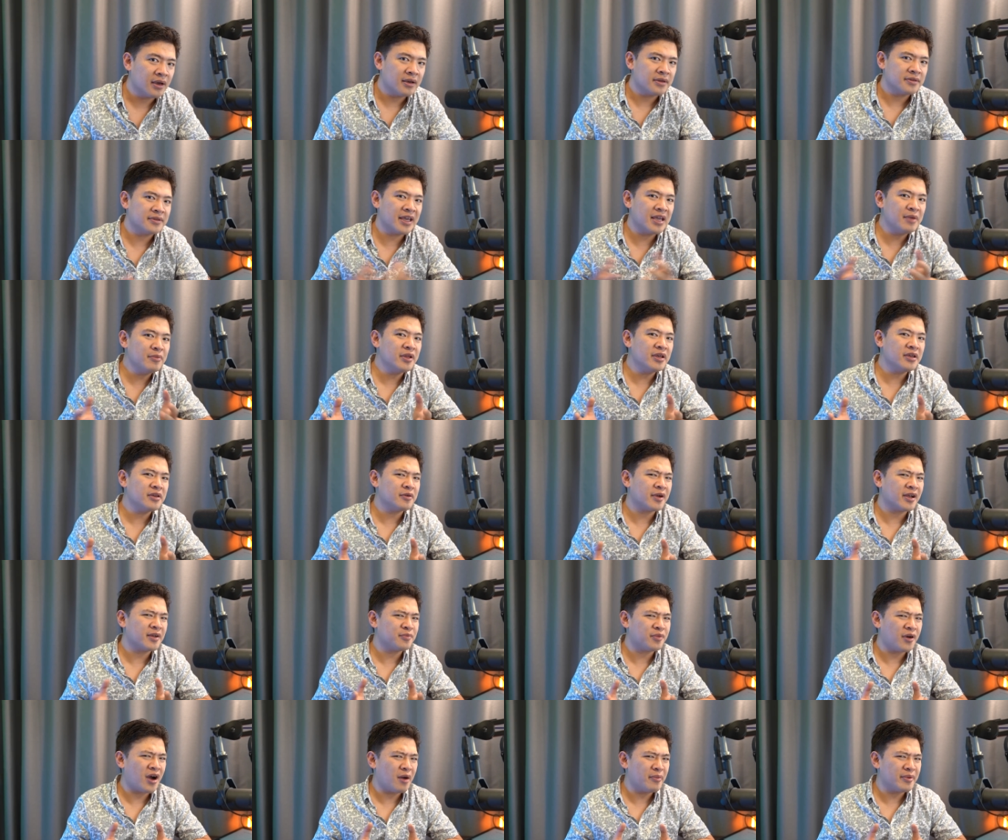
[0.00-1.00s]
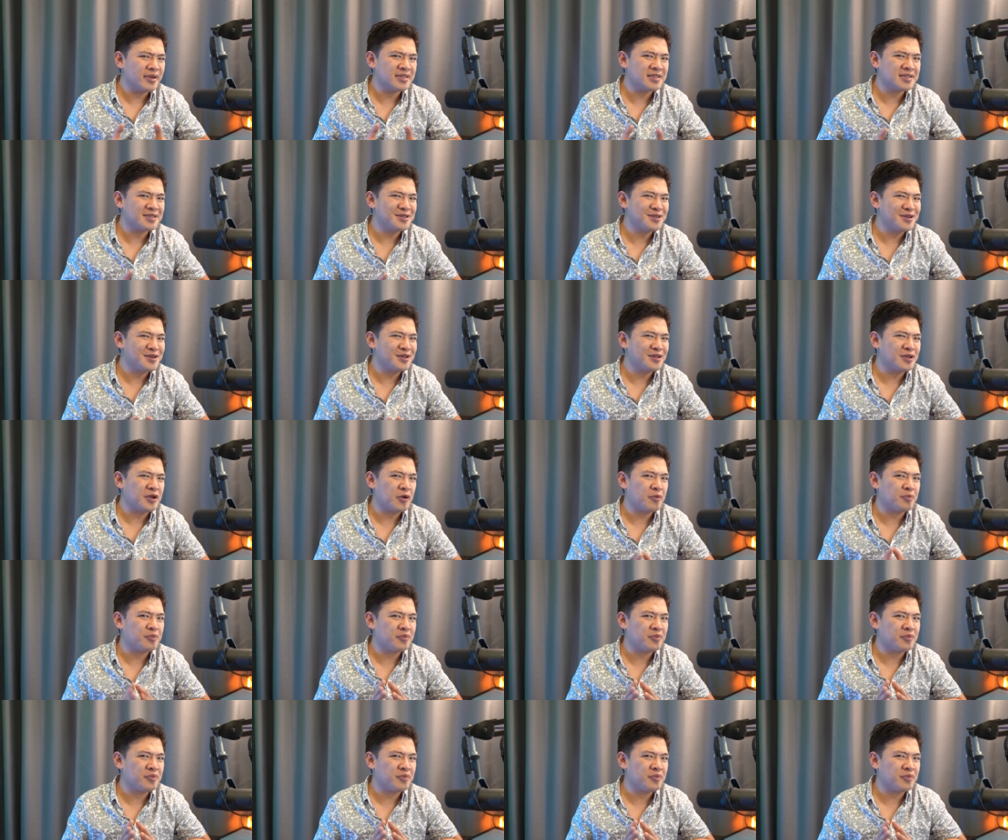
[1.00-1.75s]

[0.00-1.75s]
Namely, you can probably see there are